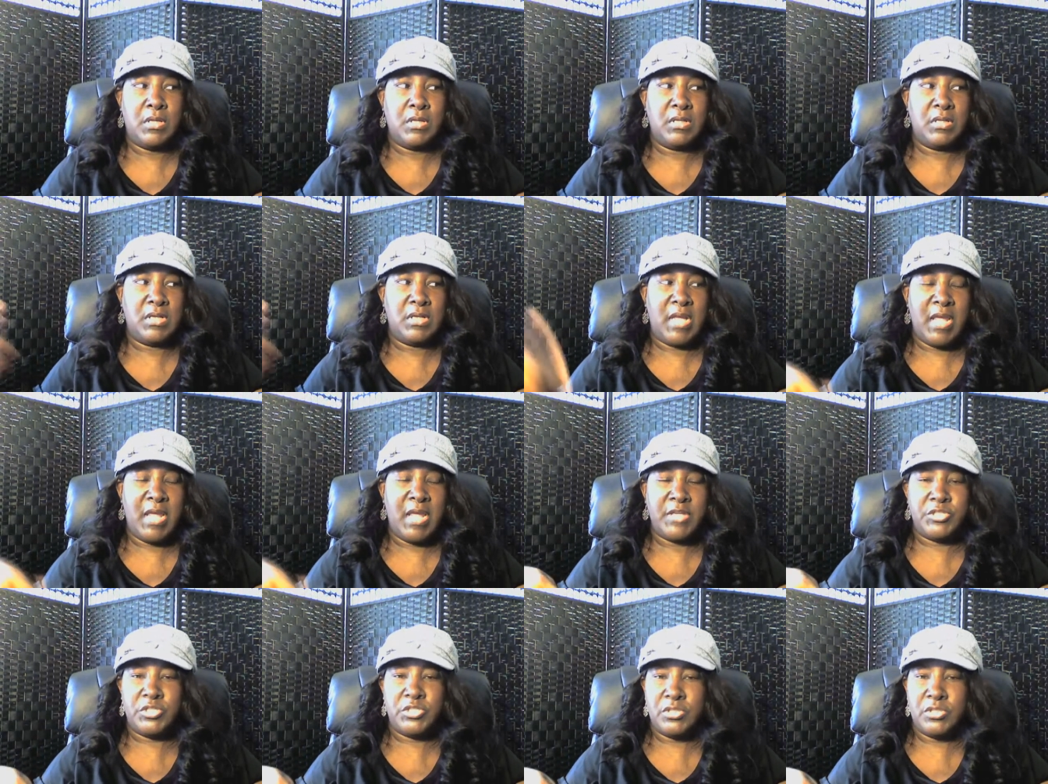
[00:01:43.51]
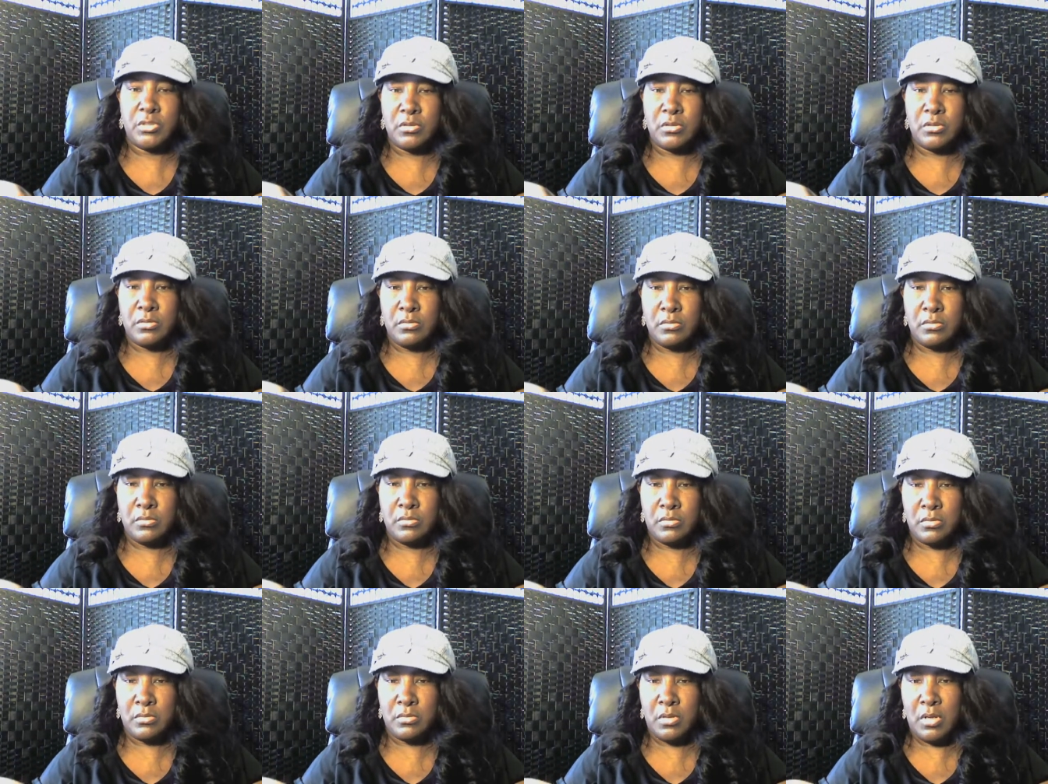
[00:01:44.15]
last year
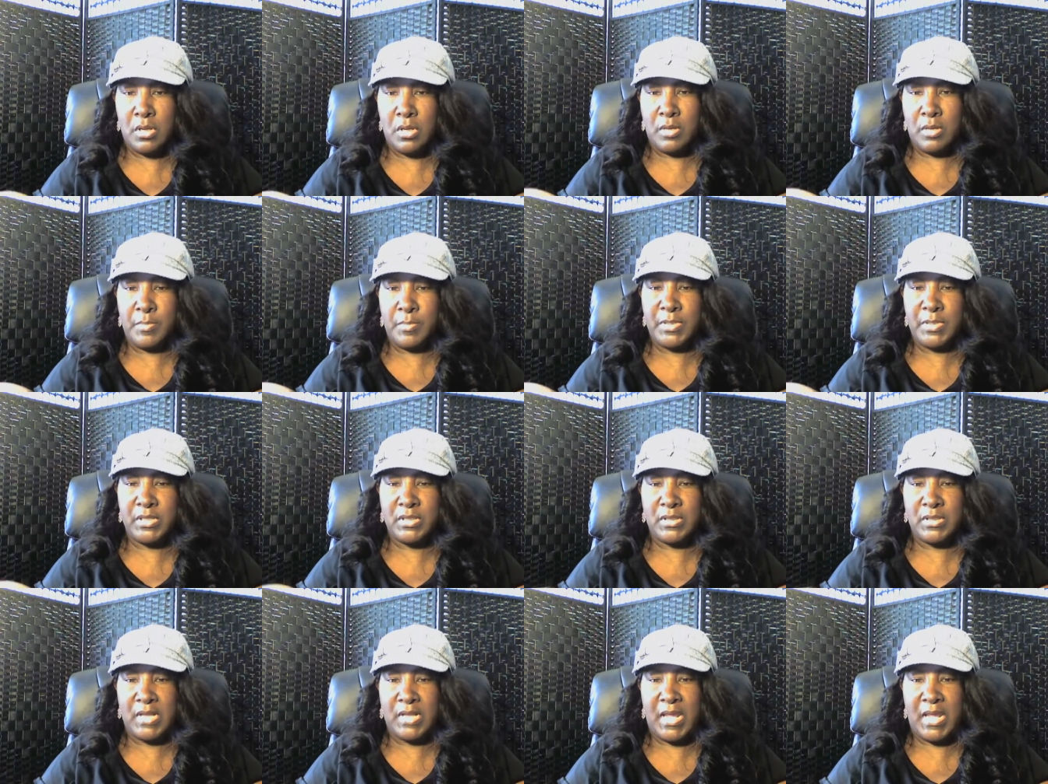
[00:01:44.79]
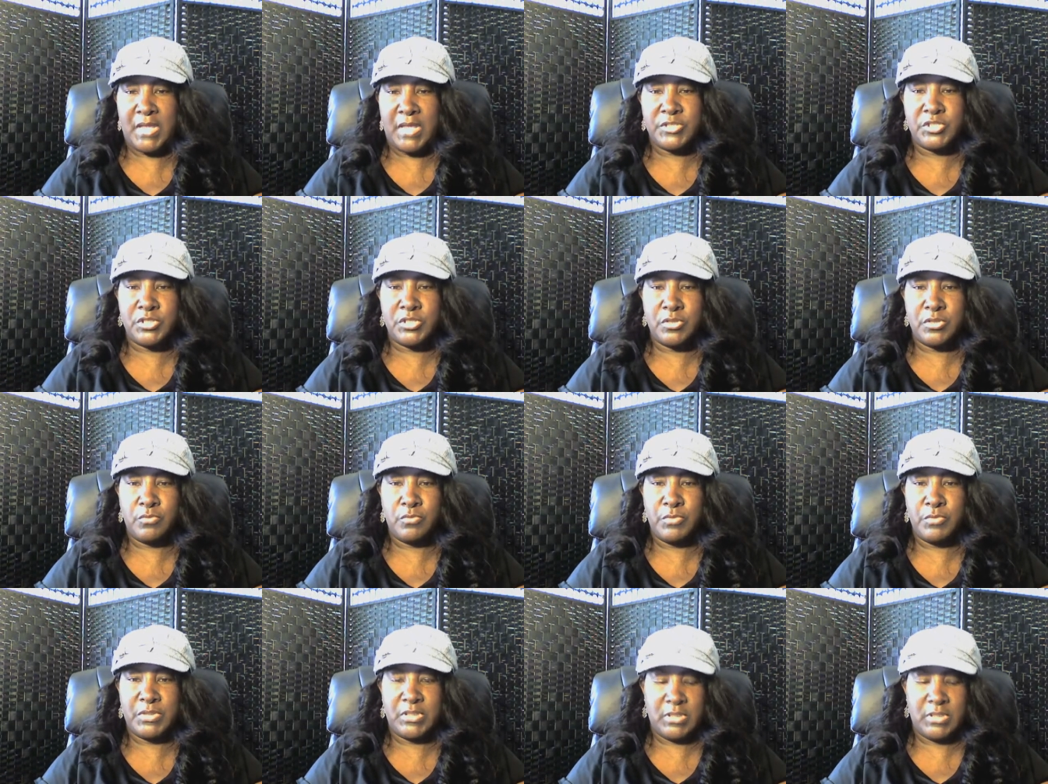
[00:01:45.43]
beginning last year
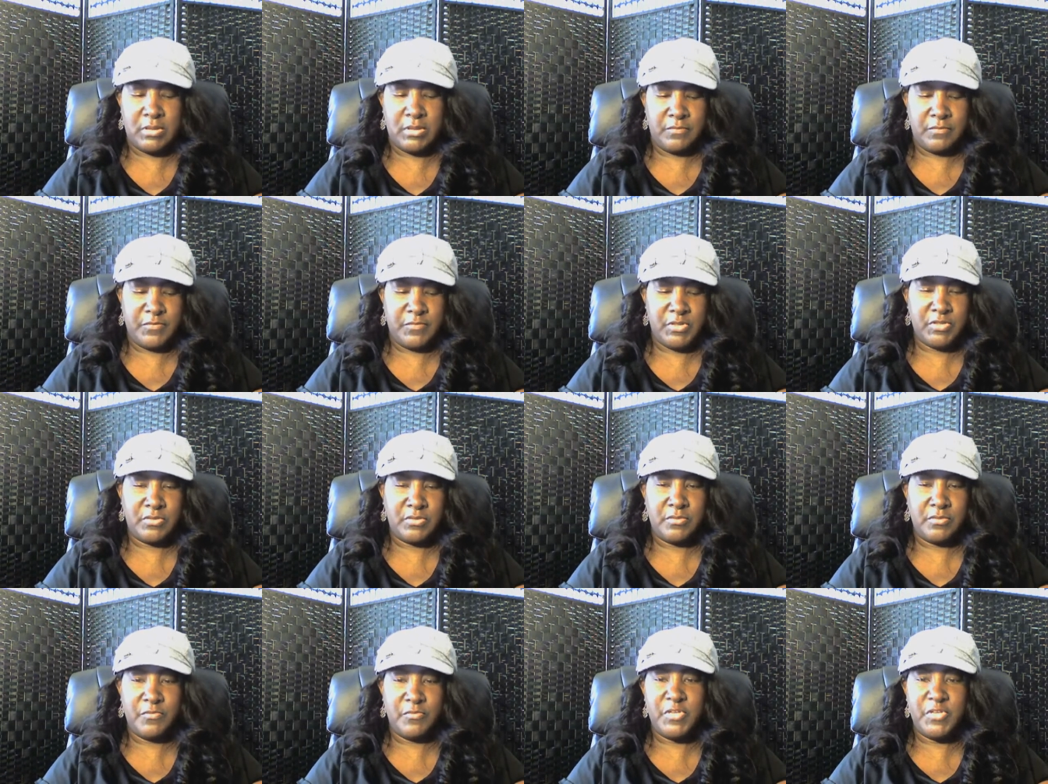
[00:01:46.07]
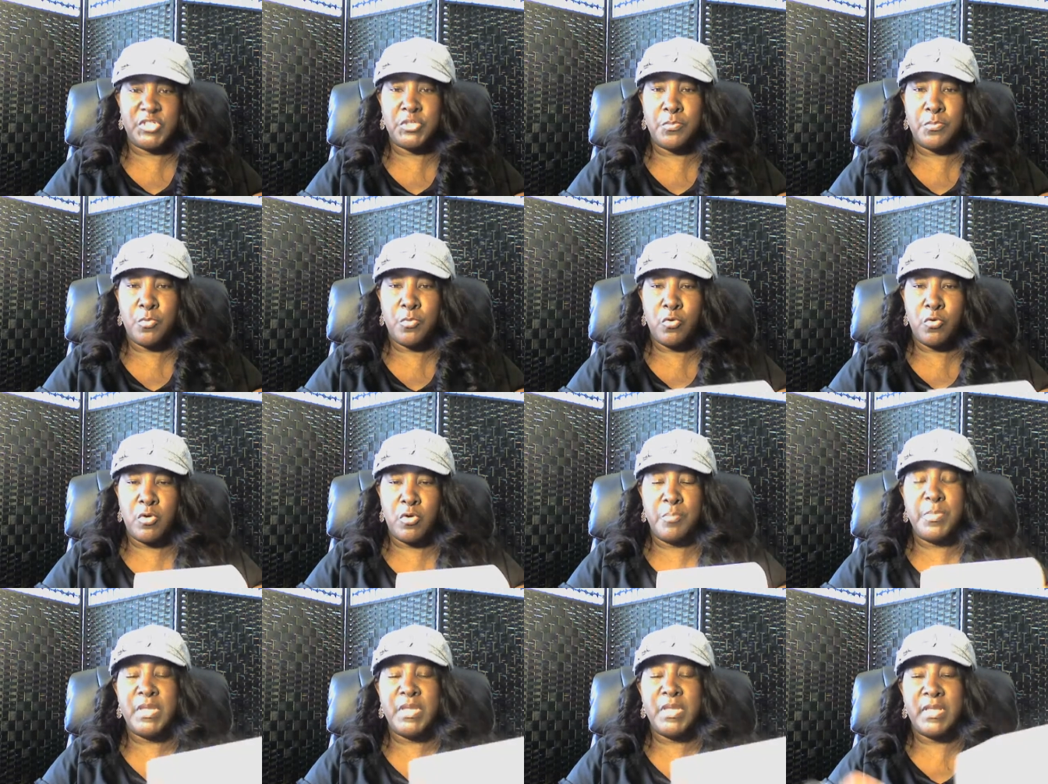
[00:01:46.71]
we did vision
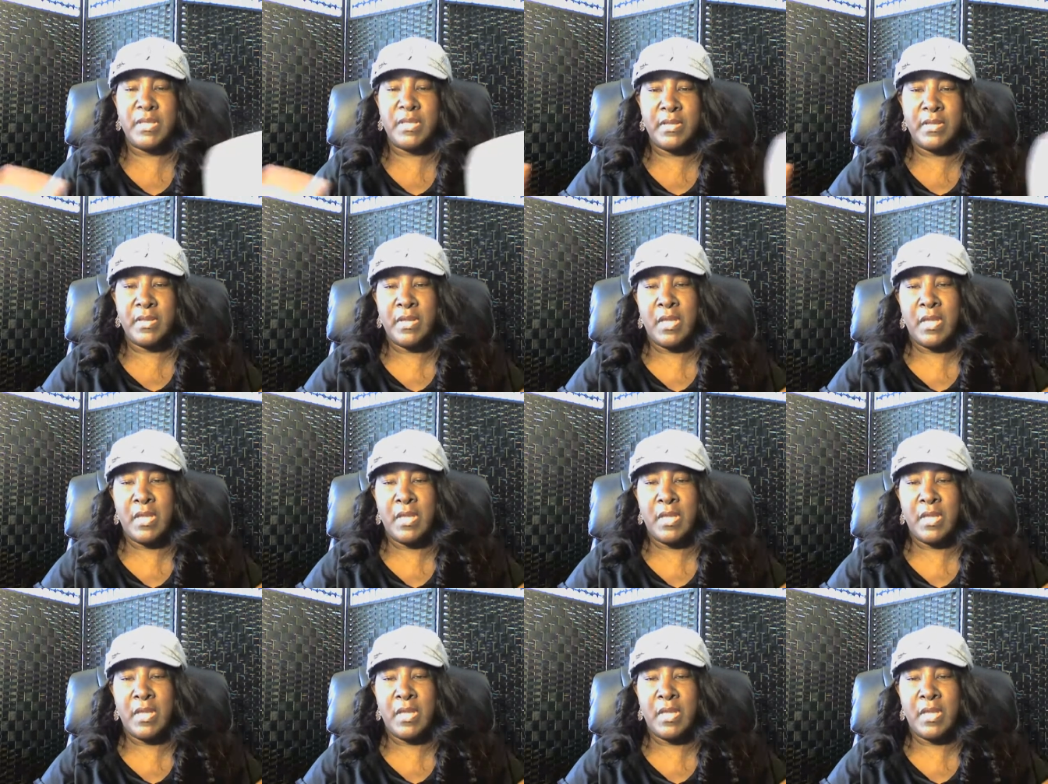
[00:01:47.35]
board meet